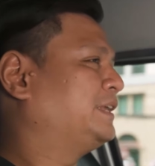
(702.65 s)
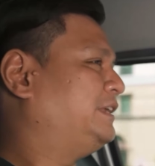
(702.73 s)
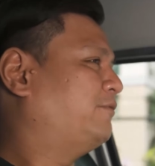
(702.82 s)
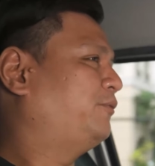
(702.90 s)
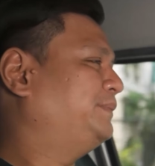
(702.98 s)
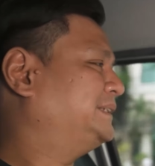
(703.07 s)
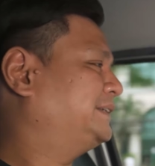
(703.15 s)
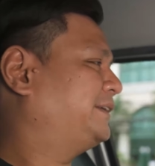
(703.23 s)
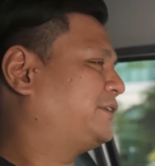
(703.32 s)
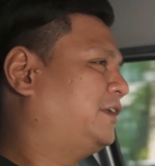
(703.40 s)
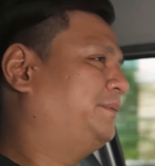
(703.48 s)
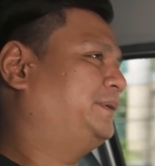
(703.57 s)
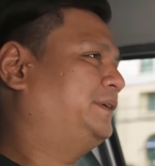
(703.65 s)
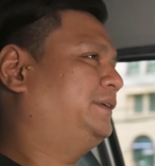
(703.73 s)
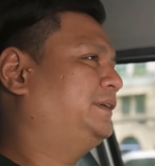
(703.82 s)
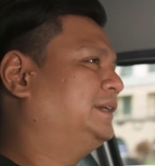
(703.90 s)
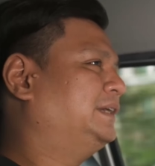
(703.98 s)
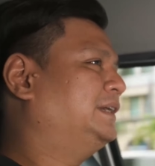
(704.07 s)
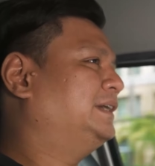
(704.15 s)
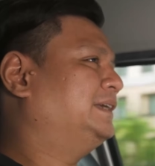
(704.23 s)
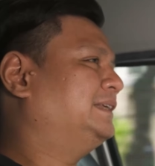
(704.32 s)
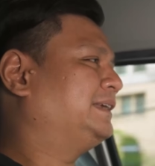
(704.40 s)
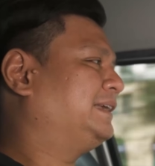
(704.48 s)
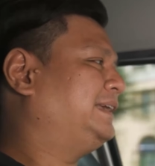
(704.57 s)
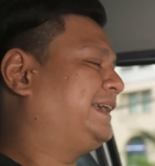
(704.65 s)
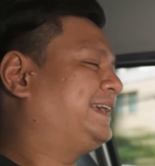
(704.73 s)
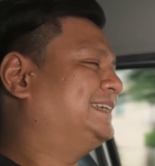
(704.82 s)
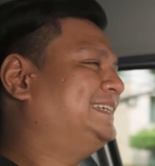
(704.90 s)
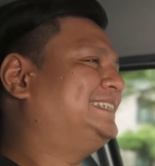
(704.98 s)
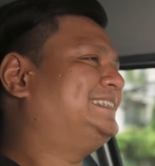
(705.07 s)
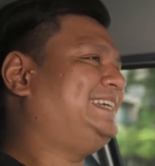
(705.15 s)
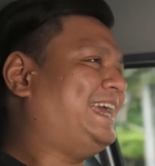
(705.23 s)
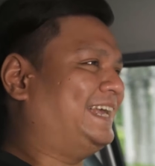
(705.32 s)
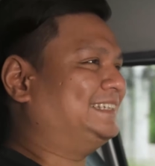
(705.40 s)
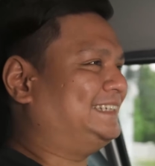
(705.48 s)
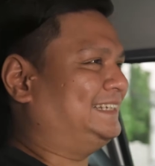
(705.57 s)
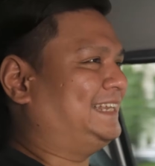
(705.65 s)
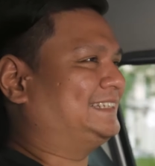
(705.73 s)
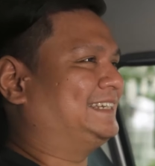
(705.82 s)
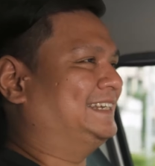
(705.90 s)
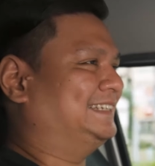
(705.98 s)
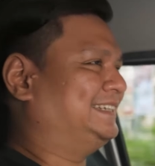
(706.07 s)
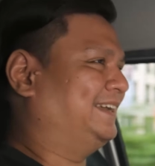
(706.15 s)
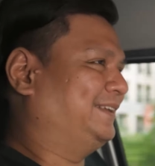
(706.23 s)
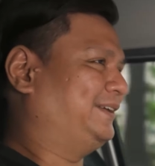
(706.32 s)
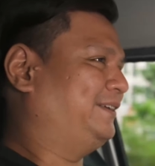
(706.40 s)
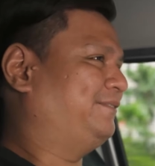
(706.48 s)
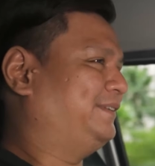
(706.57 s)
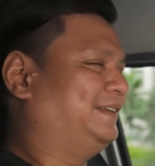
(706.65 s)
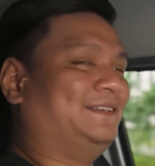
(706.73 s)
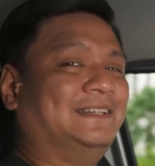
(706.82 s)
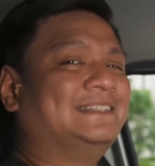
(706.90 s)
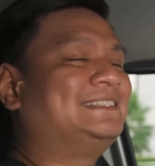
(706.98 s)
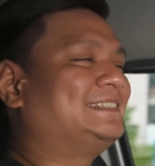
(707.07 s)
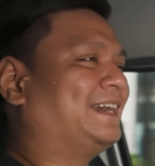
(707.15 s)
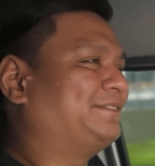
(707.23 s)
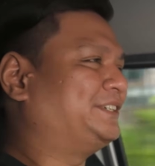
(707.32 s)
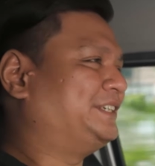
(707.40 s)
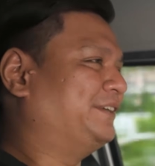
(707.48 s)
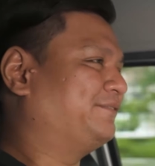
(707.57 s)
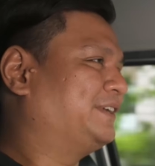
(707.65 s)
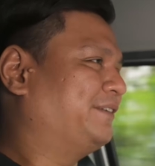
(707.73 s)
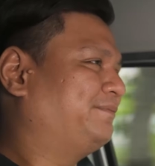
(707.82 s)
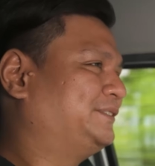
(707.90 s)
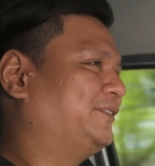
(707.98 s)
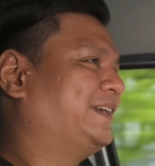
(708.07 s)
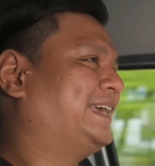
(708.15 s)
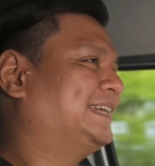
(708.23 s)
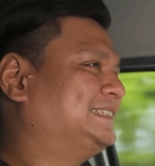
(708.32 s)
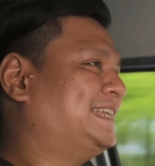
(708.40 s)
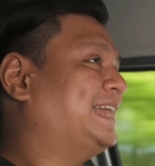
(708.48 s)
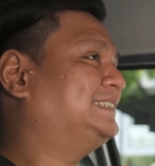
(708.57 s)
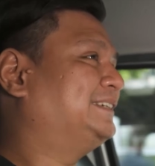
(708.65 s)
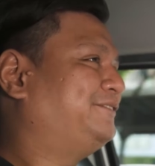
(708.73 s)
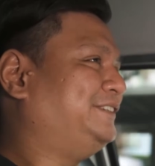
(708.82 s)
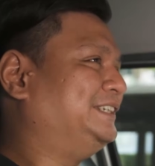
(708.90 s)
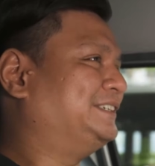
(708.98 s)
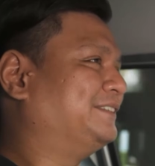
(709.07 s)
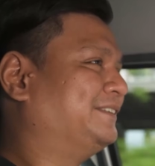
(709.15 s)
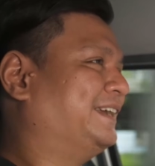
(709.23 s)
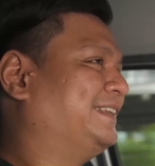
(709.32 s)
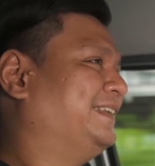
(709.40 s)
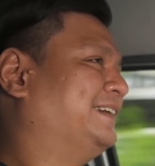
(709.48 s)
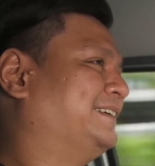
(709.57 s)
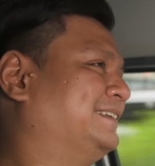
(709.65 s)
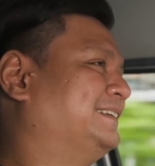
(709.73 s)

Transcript: You won't miss the tachometer because it's the engine that's gonna tell you if it's time to shift up. So I guess that's the feature right there.